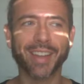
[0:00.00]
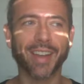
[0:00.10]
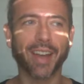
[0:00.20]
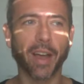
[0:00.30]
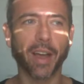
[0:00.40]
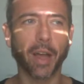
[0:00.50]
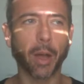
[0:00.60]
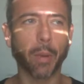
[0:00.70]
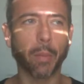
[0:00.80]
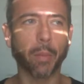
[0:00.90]

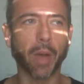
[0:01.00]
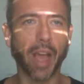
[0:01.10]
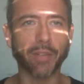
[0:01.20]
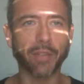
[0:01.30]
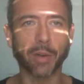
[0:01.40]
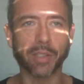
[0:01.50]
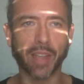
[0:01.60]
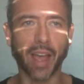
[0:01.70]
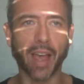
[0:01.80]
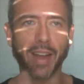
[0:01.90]
I've noticed
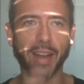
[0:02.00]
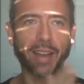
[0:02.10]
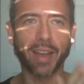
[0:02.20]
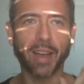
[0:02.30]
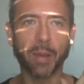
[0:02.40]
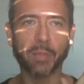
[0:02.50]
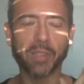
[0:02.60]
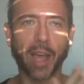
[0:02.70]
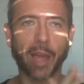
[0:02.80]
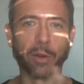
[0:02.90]
that
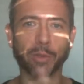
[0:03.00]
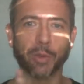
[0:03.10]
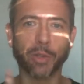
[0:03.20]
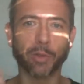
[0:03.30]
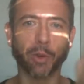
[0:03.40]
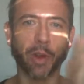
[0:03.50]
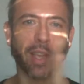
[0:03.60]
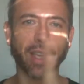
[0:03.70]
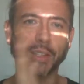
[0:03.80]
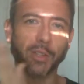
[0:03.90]
Saturn's
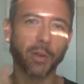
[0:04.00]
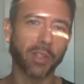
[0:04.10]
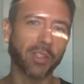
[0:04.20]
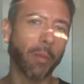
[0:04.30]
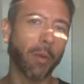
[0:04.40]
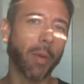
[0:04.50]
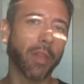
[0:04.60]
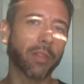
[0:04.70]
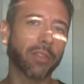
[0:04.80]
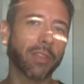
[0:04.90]
retrograding during the summer
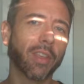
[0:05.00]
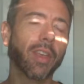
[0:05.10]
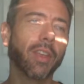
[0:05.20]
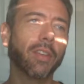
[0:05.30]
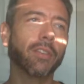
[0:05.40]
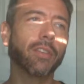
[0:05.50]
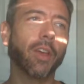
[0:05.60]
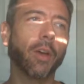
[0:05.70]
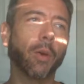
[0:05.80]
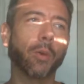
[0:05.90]
months.
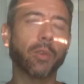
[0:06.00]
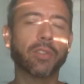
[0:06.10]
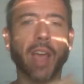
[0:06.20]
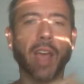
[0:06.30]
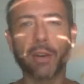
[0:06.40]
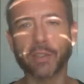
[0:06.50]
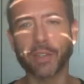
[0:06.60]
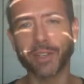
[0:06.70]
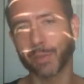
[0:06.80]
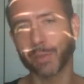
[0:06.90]
So Saturn is the
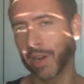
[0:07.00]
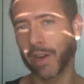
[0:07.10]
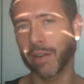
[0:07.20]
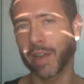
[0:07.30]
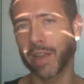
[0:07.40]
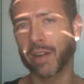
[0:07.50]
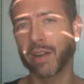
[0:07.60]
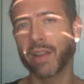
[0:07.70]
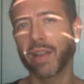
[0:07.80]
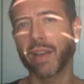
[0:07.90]

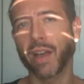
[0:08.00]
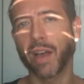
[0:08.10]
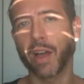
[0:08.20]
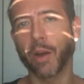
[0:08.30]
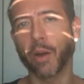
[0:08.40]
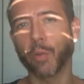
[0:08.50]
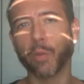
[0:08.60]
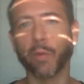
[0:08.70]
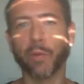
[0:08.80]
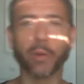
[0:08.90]
disciplinarian,
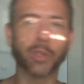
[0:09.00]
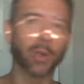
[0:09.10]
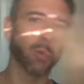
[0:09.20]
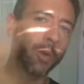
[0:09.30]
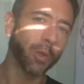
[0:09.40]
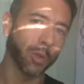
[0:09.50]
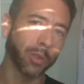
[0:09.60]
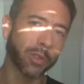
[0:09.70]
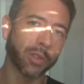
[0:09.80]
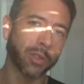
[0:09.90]
reversing
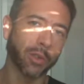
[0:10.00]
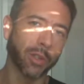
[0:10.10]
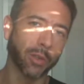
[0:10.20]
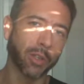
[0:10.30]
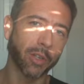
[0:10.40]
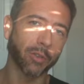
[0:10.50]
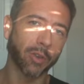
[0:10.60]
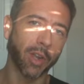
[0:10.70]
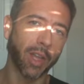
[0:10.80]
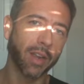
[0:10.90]
roles during the
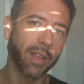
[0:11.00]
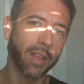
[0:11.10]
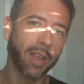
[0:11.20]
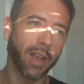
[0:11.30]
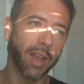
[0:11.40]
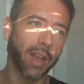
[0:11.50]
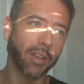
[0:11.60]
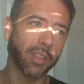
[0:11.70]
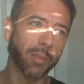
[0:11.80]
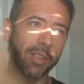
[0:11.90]
retrograde.
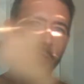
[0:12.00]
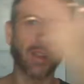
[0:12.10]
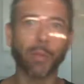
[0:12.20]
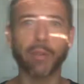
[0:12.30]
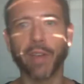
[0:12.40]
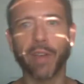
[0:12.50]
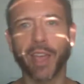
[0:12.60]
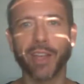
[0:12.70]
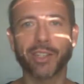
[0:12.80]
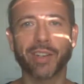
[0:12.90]
You think about summer
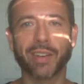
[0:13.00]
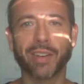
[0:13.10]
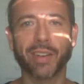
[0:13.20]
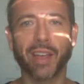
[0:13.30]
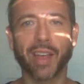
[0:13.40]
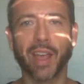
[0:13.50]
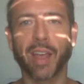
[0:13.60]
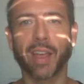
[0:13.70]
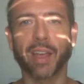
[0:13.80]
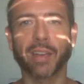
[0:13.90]
vacation,
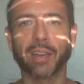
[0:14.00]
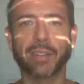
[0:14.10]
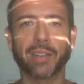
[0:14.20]
and